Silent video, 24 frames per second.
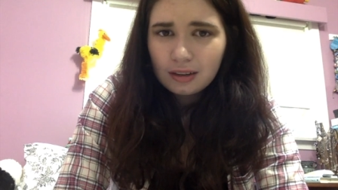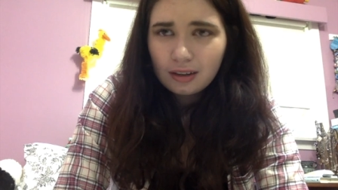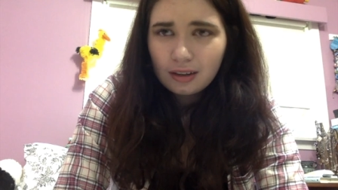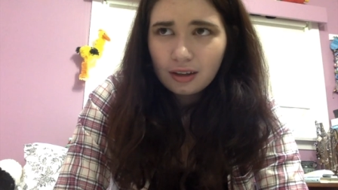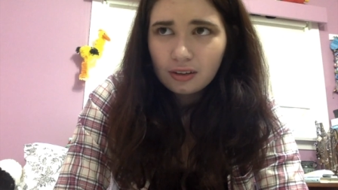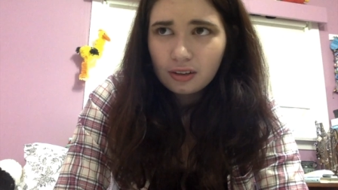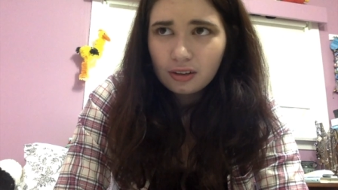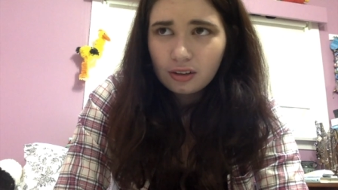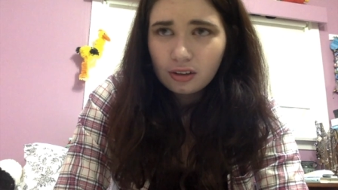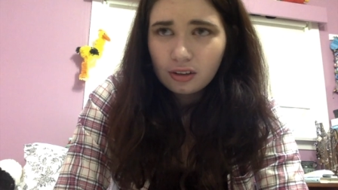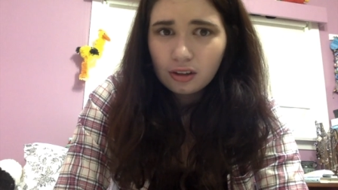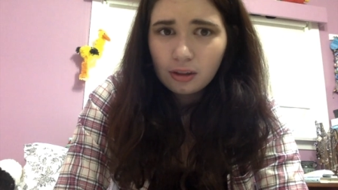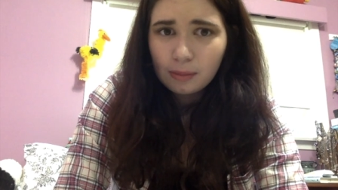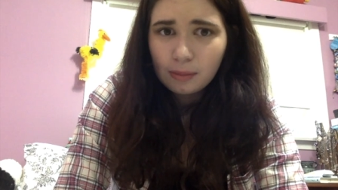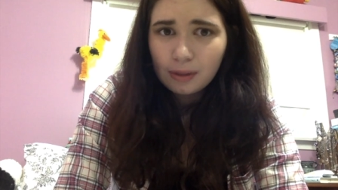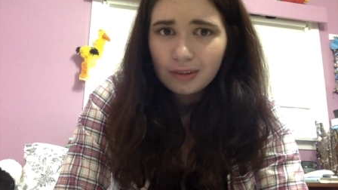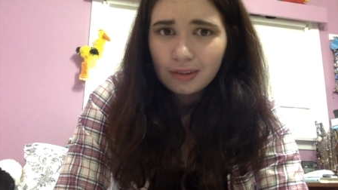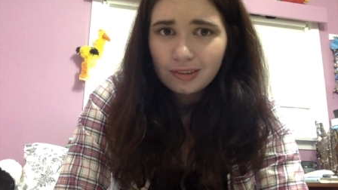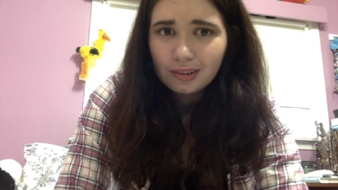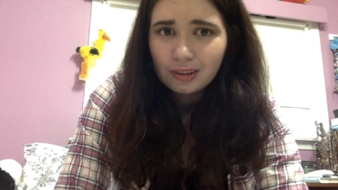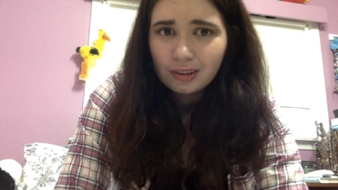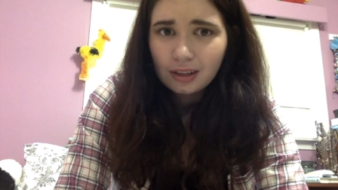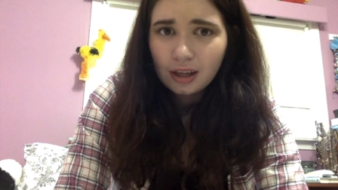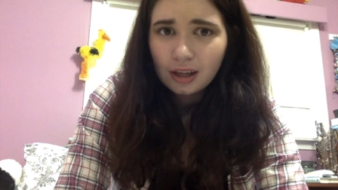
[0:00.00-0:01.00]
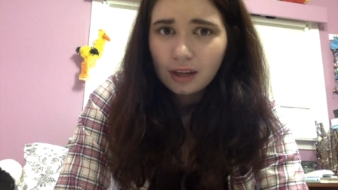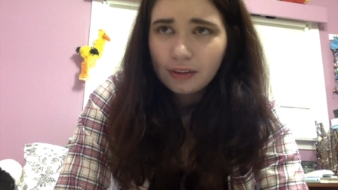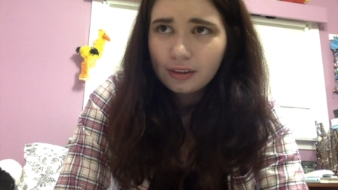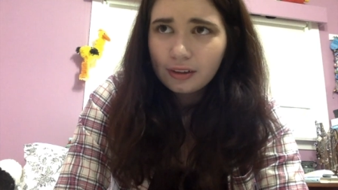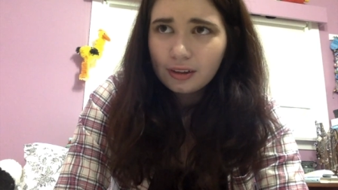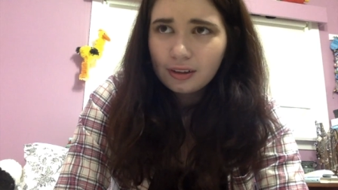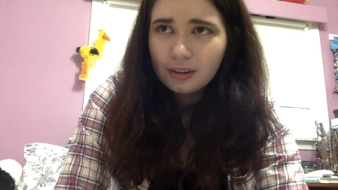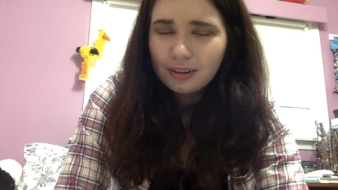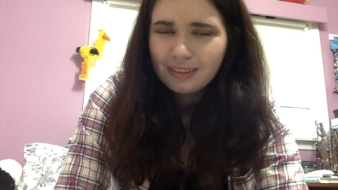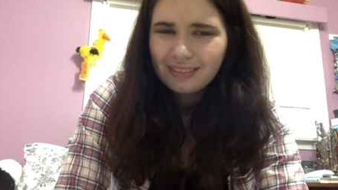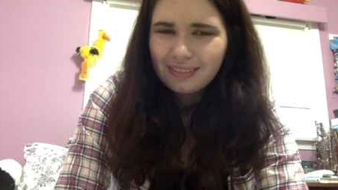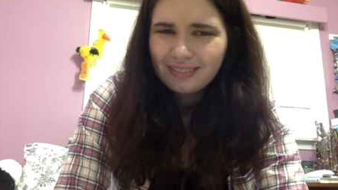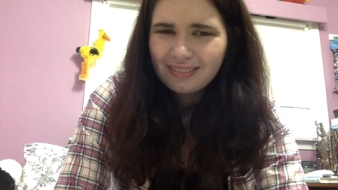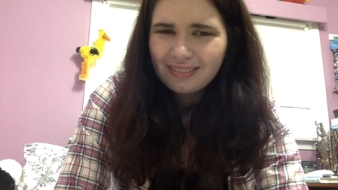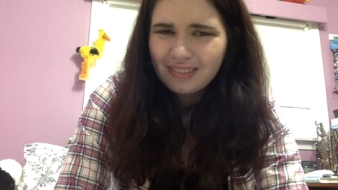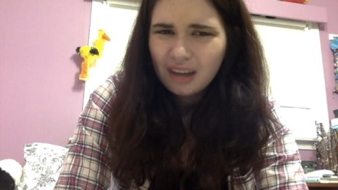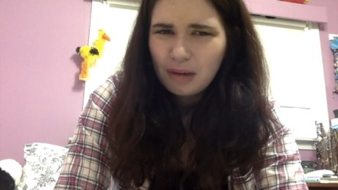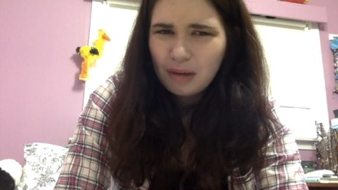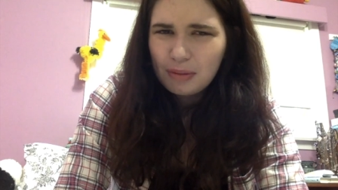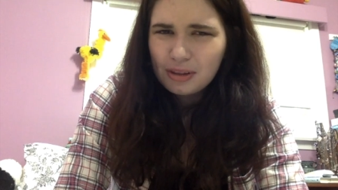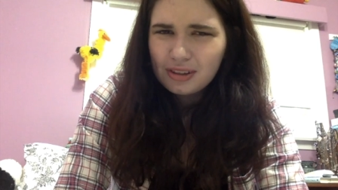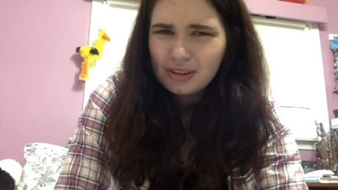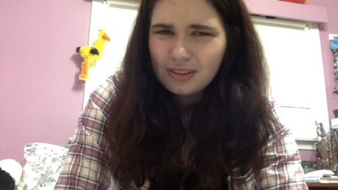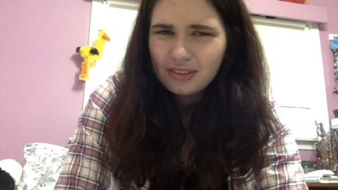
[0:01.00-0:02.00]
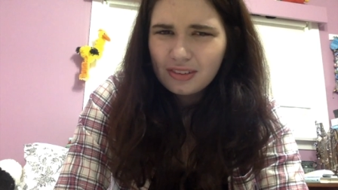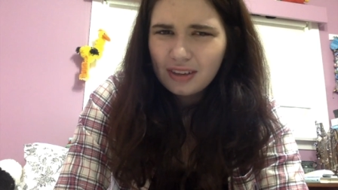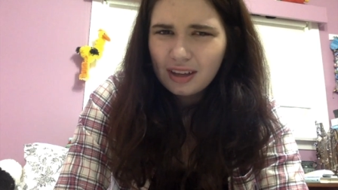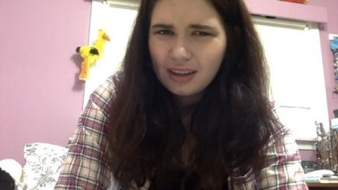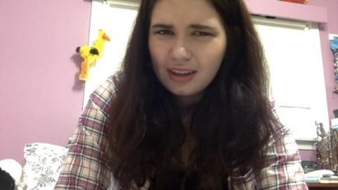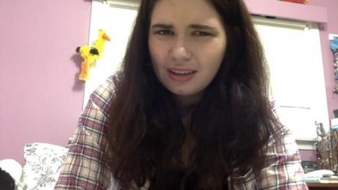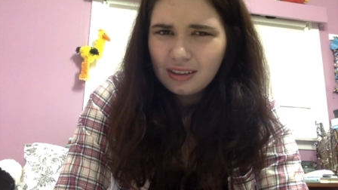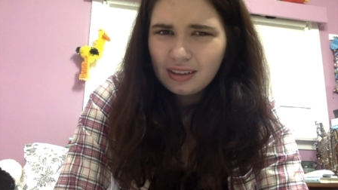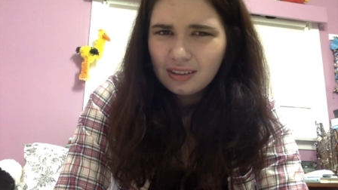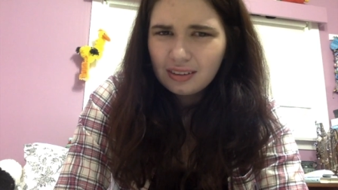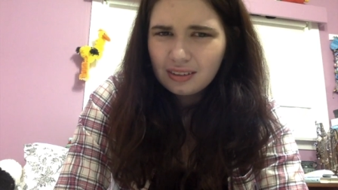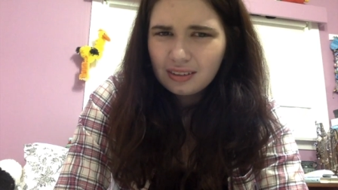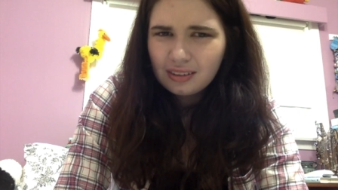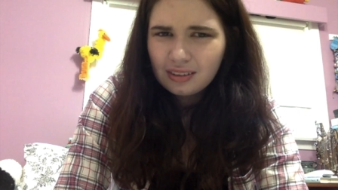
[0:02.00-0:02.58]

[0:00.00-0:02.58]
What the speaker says: I think they're amazing together. Is that weird to say?